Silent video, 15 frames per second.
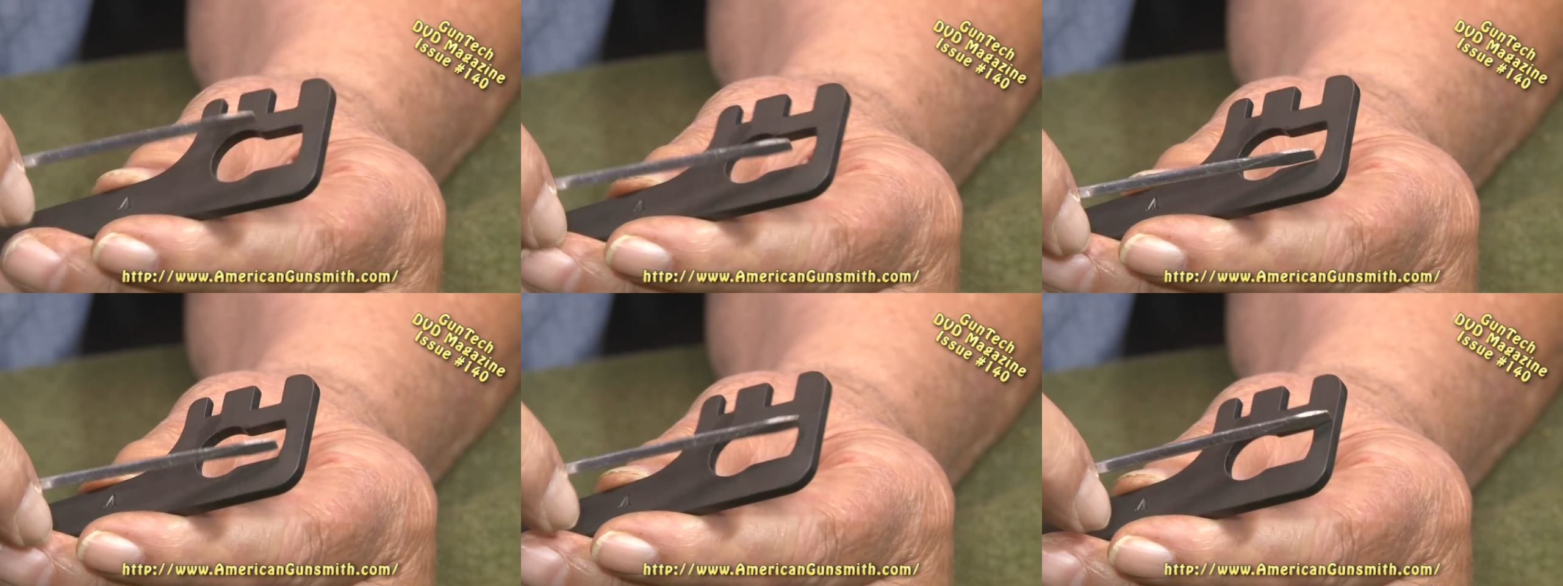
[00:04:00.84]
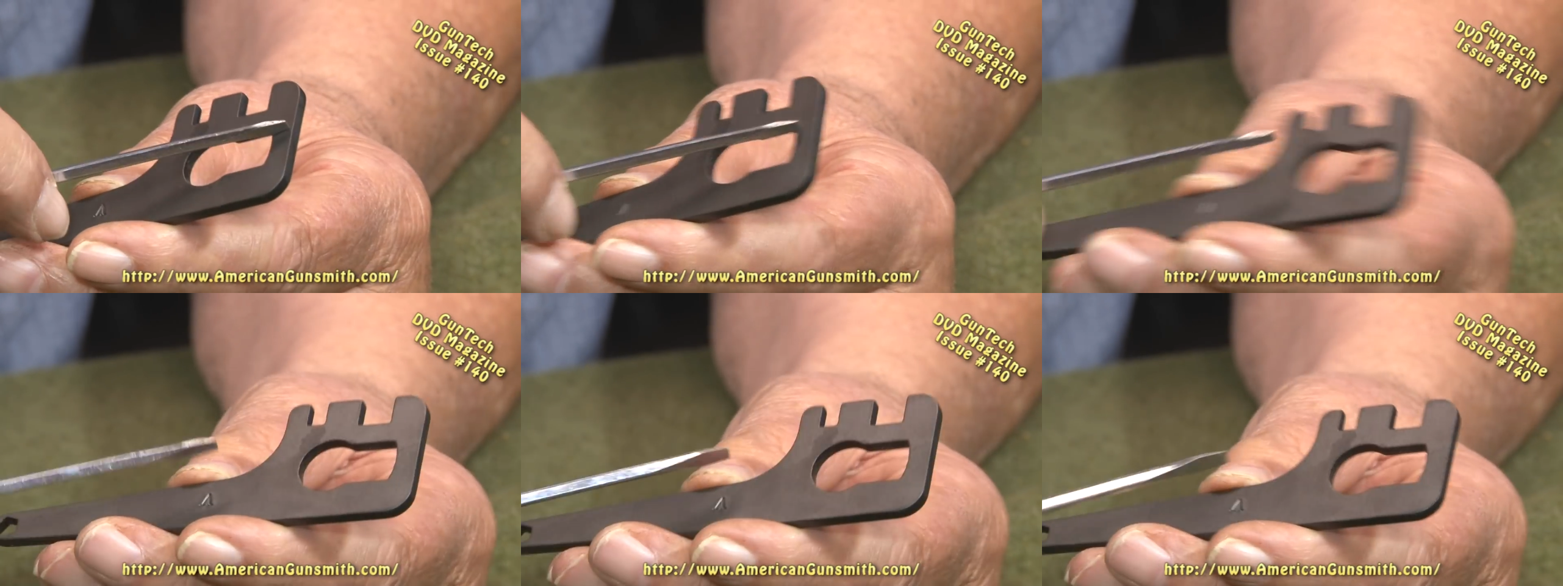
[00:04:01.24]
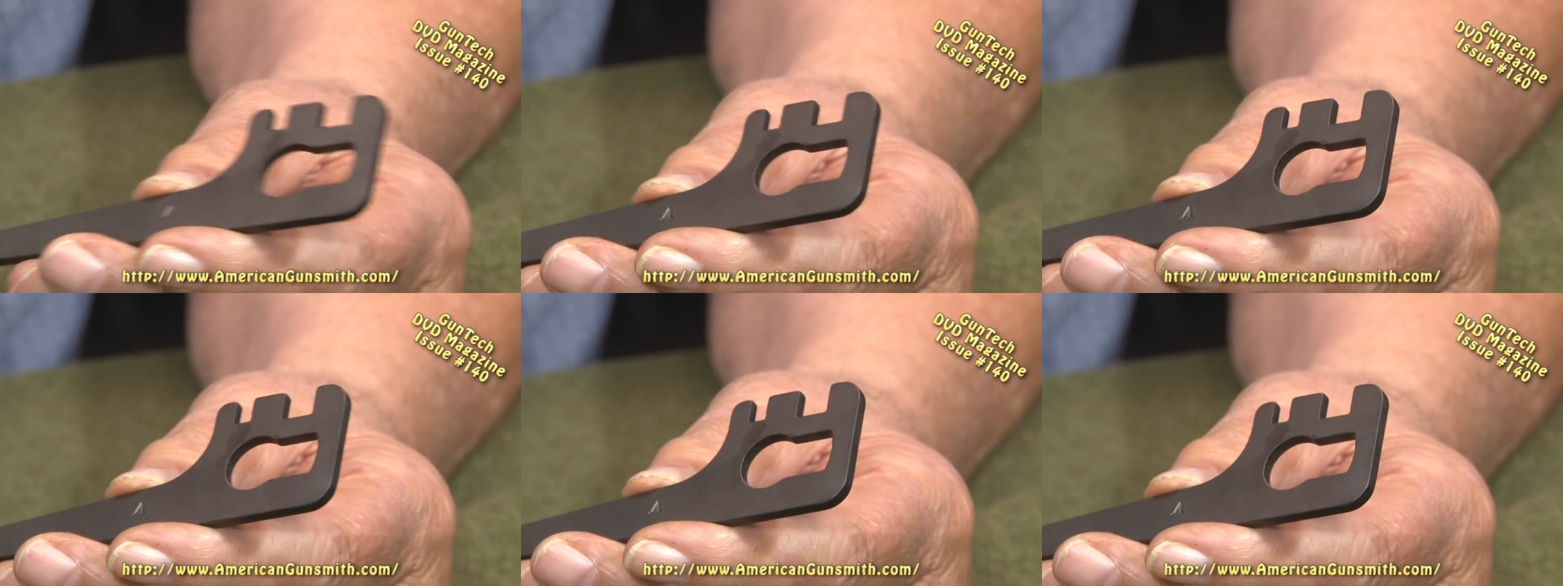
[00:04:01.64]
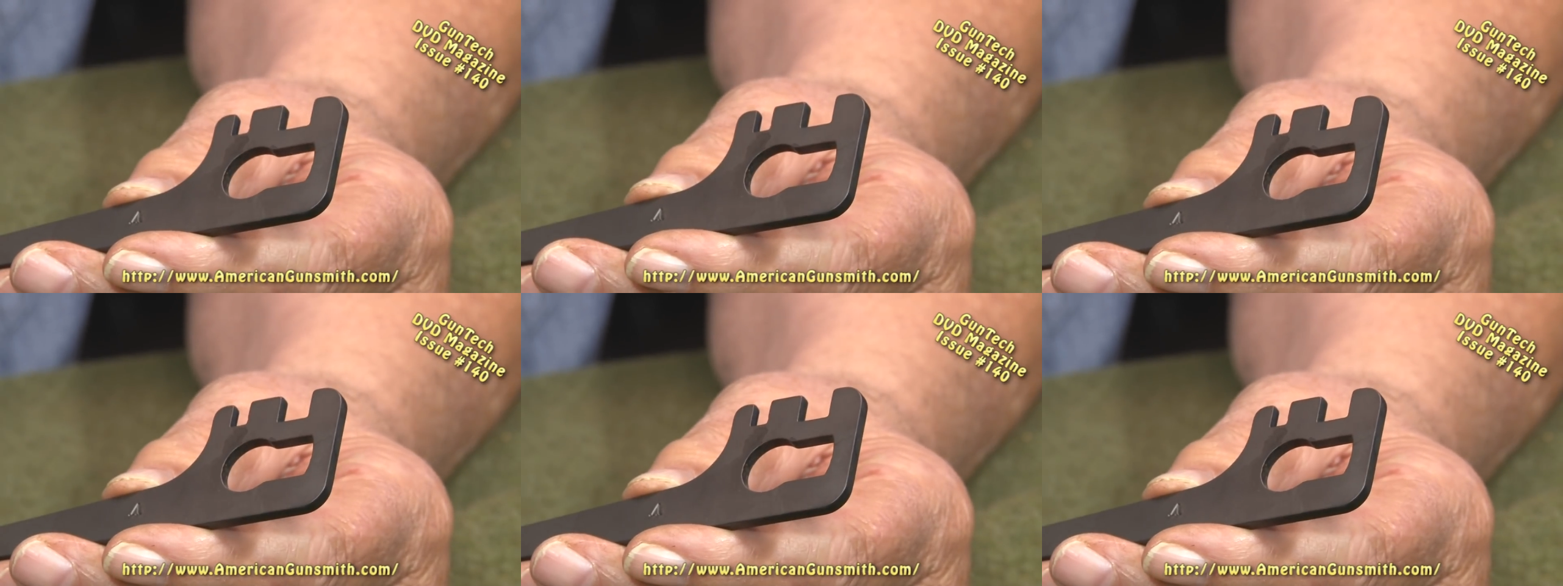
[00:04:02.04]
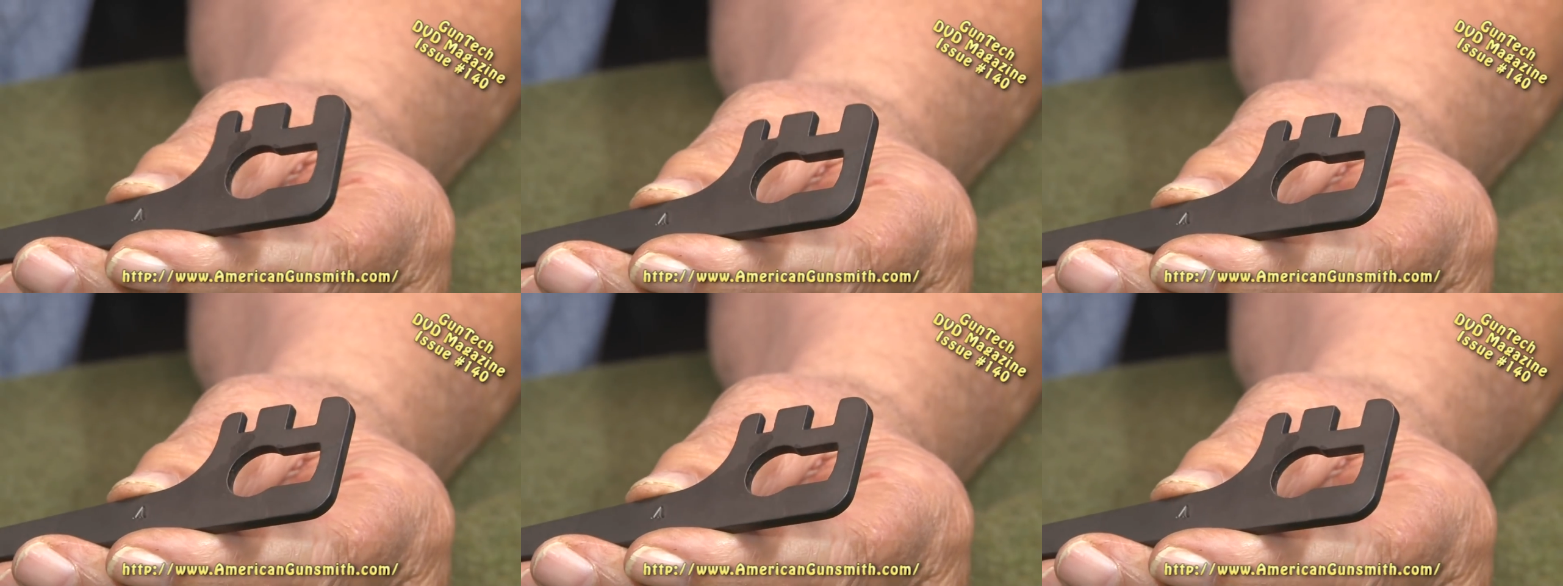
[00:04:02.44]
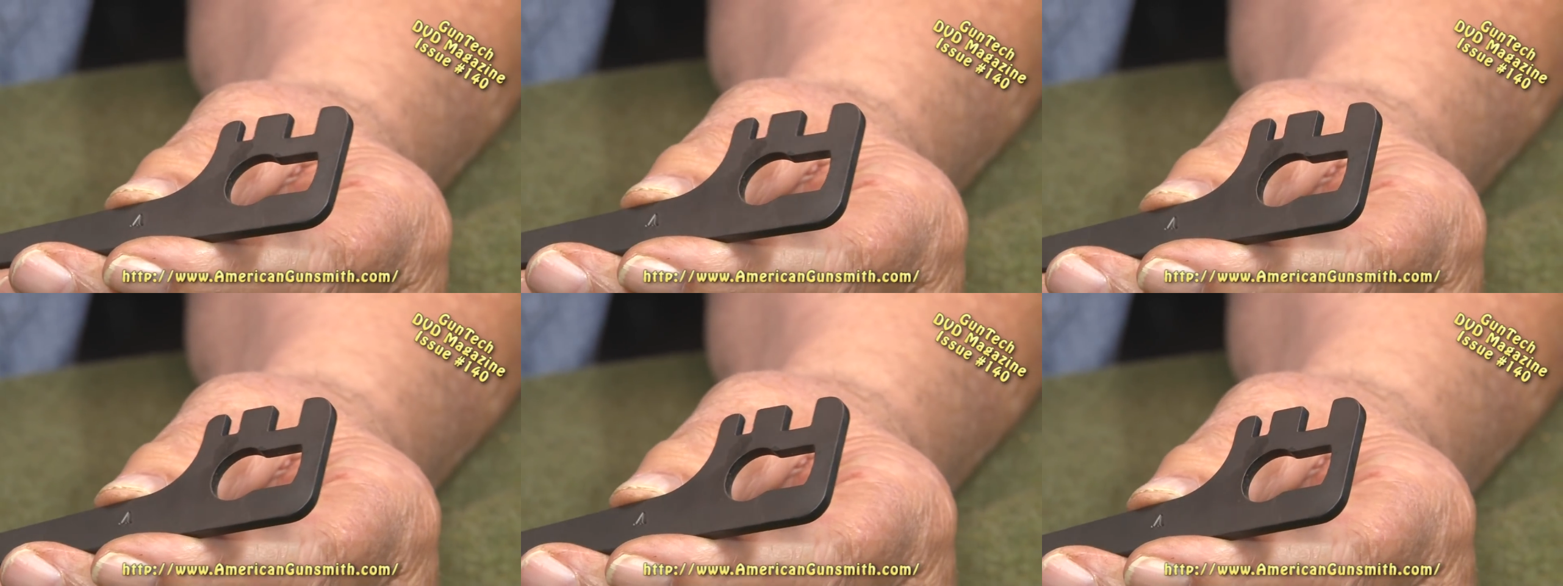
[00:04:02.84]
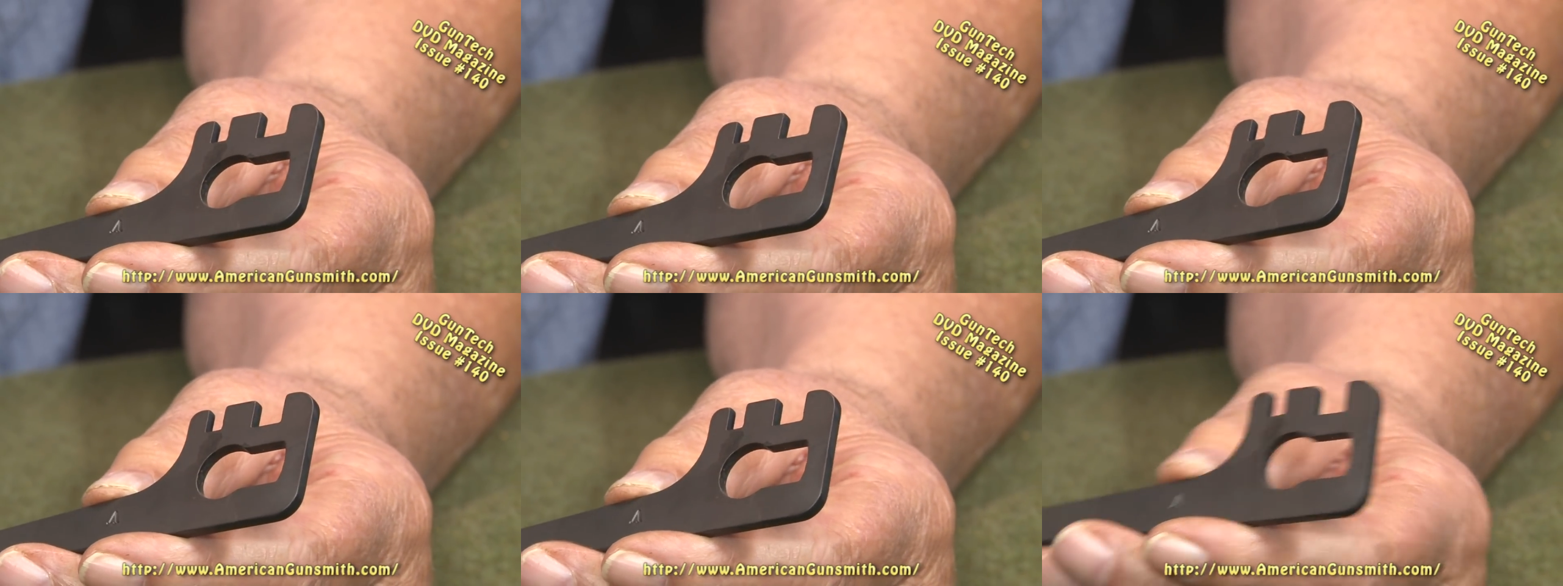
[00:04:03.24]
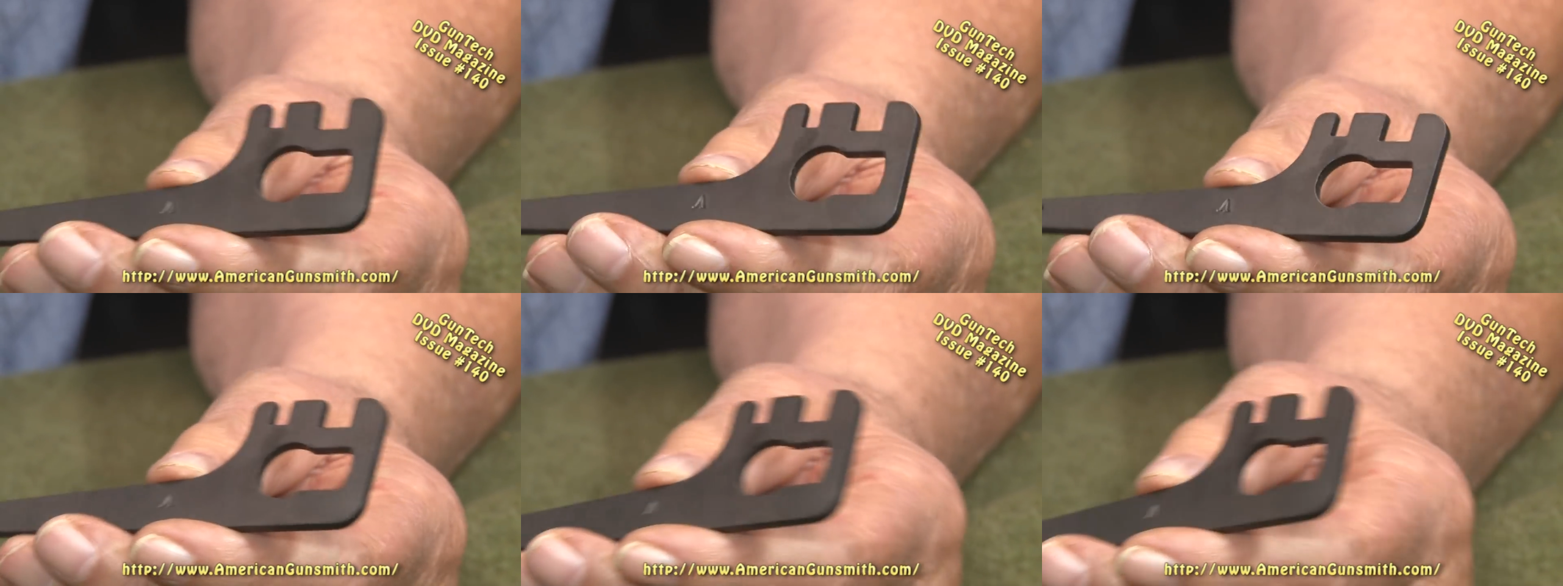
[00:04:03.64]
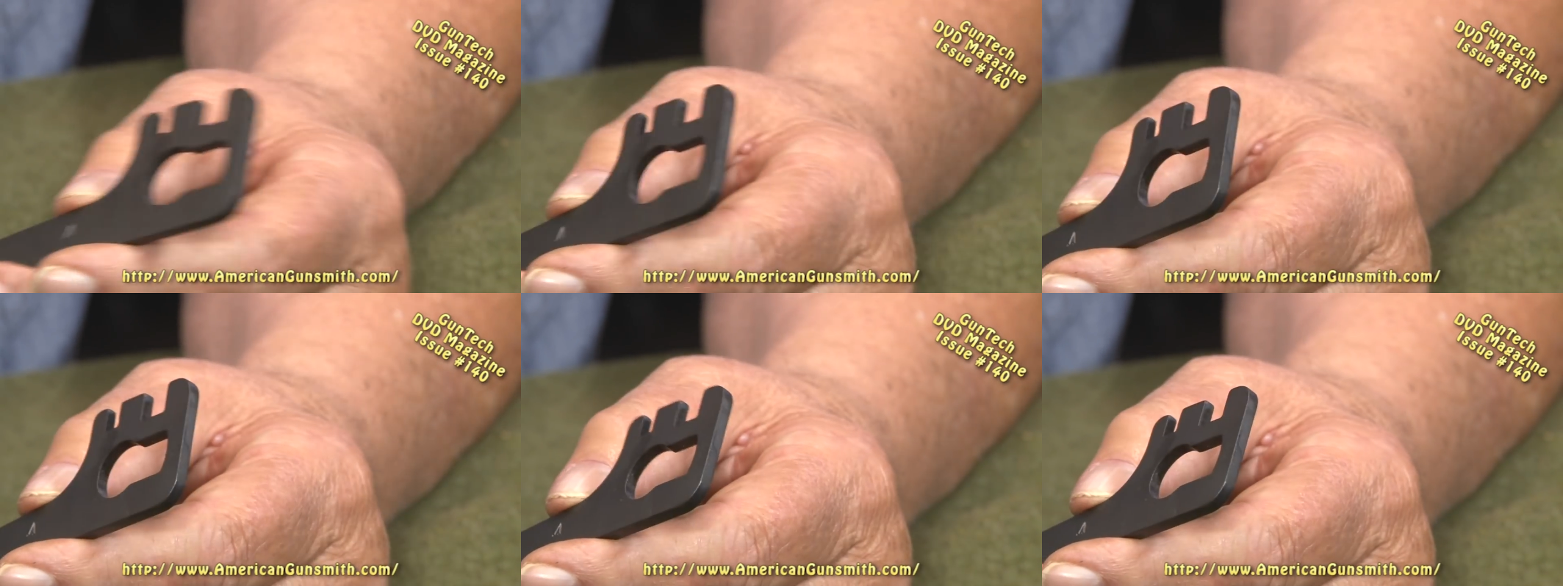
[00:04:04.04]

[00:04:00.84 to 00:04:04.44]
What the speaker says: Nobody's mouth can be seen.